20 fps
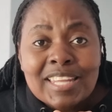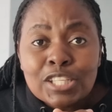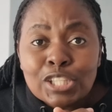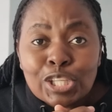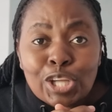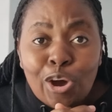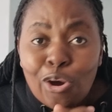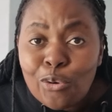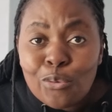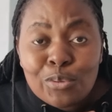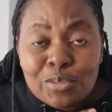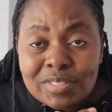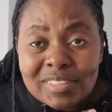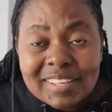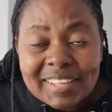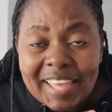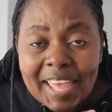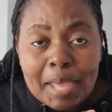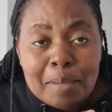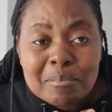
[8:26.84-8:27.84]
Know
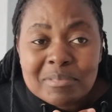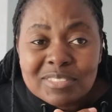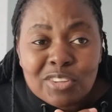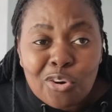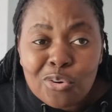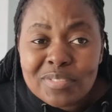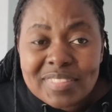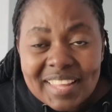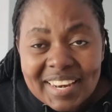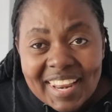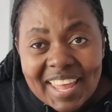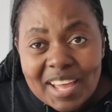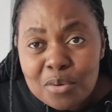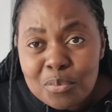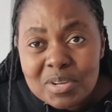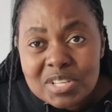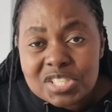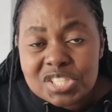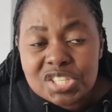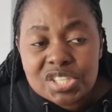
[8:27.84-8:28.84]
the game, know the
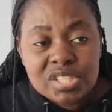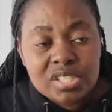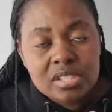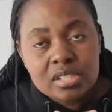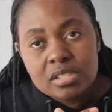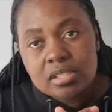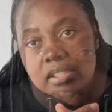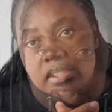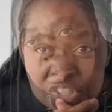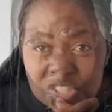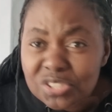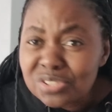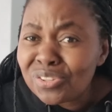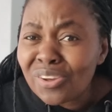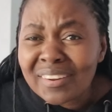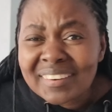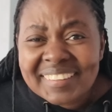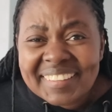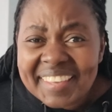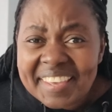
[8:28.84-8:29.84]
language.
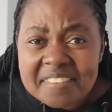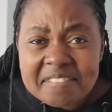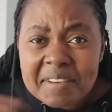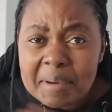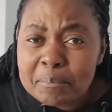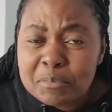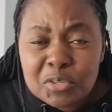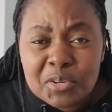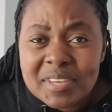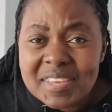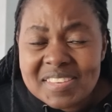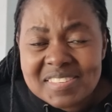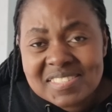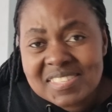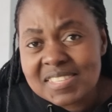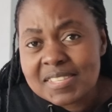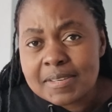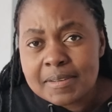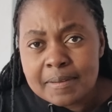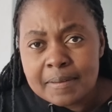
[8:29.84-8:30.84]
Don't give up too
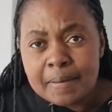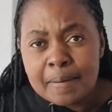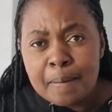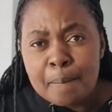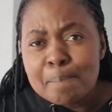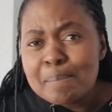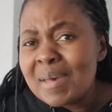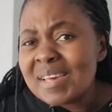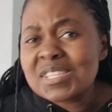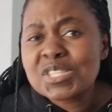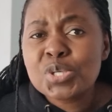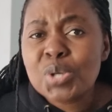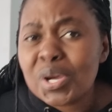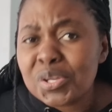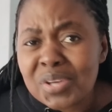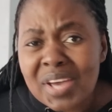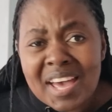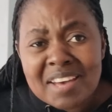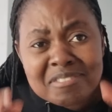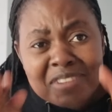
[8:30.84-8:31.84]
easy. Make sure
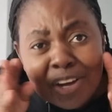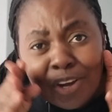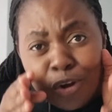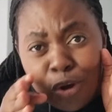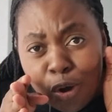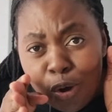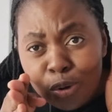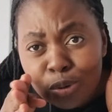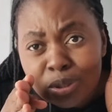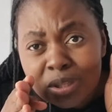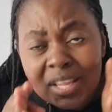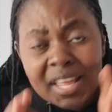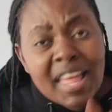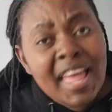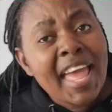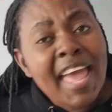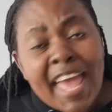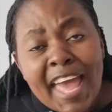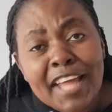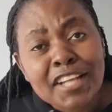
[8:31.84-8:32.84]
you have a goal
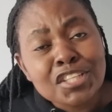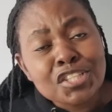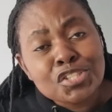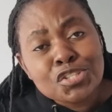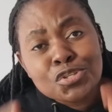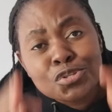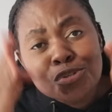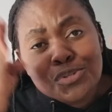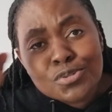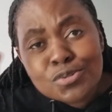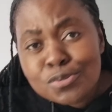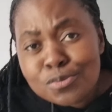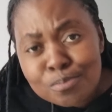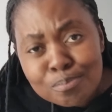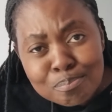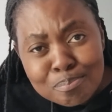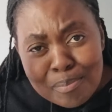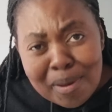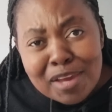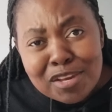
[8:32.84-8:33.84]
and you
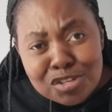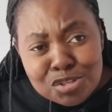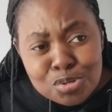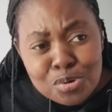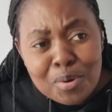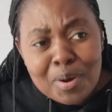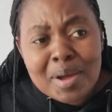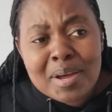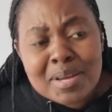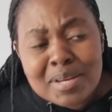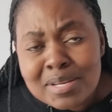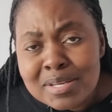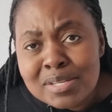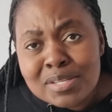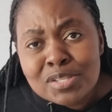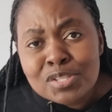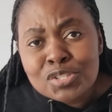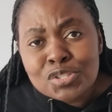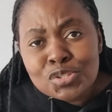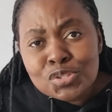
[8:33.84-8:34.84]
make sure
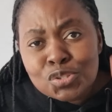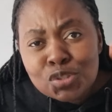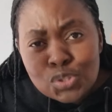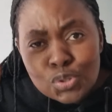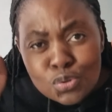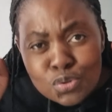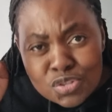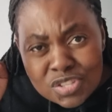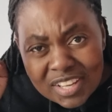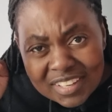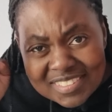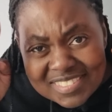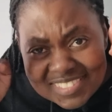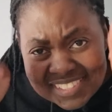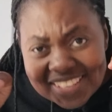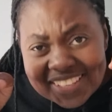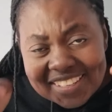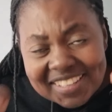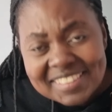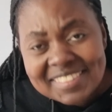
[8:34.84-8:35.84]
you
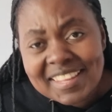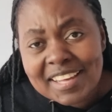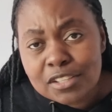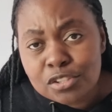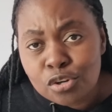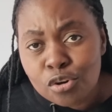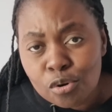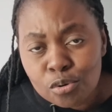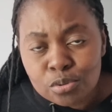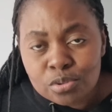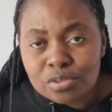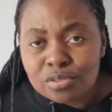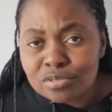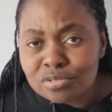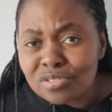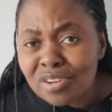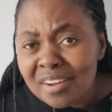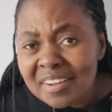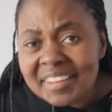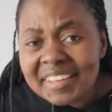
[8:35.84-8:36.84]
succeed in that goal.
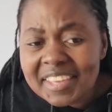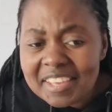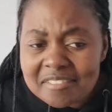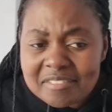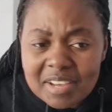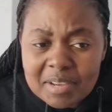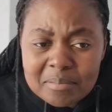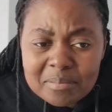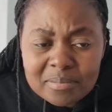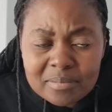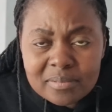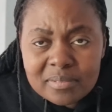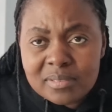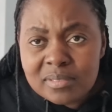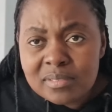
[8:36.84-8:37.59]
Don't give up.